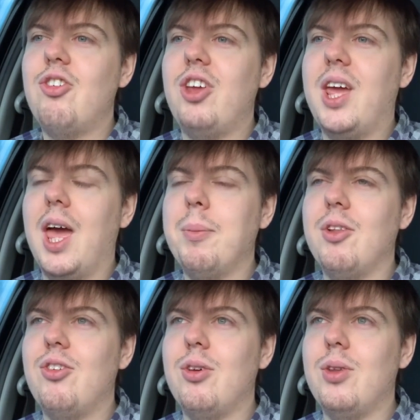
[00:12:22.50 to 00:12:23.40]
she
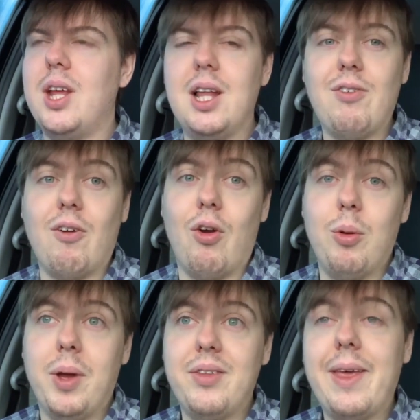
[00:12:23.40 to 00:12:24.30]
came into the living
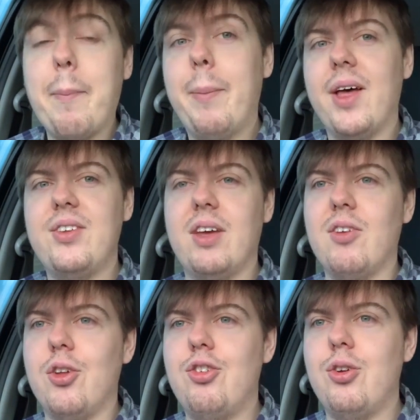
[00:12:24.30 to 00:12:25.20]
room at 10 past
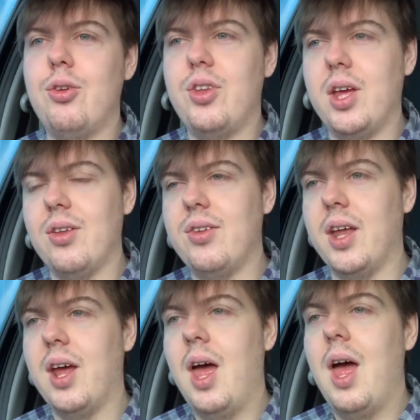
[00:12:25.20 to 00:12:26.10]
7 on Tuesday and
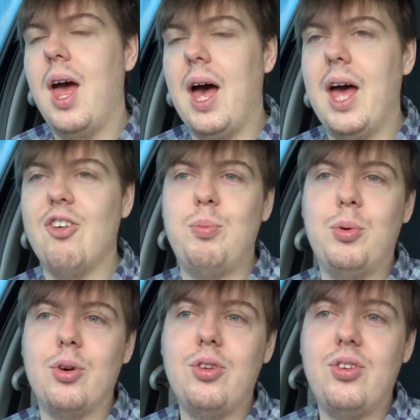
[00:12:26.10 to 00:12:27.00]
said,
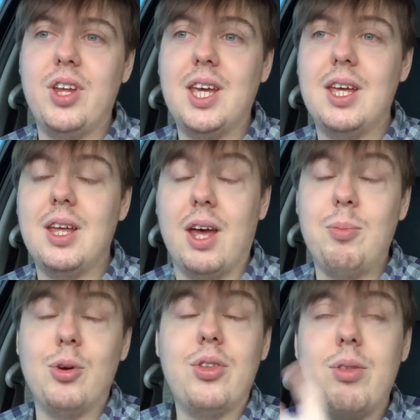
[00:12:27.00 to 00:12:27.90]
I've booked
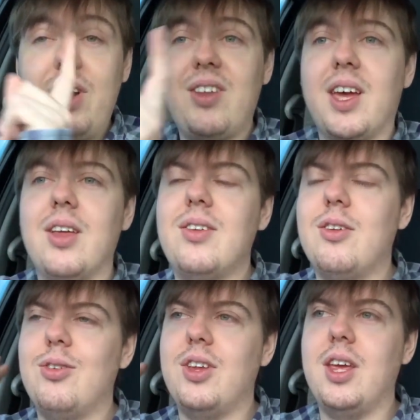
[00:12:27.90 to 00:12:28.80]
3
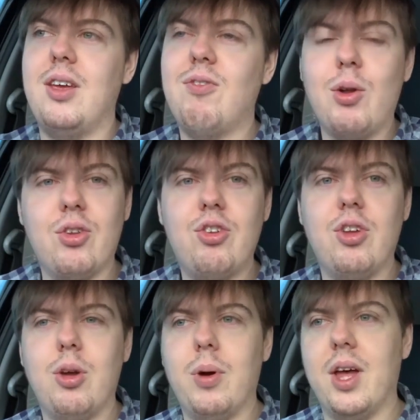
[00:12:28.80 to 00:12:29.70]
tickets to see Frozen
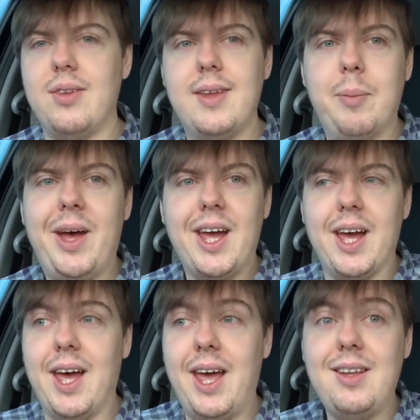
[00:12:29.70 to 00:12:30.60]
2 at Cinemac
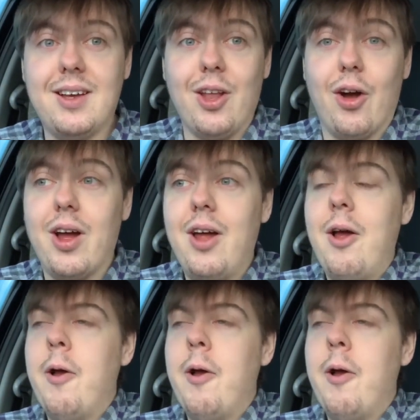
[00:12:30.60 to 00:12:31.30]
at 8 o'clock.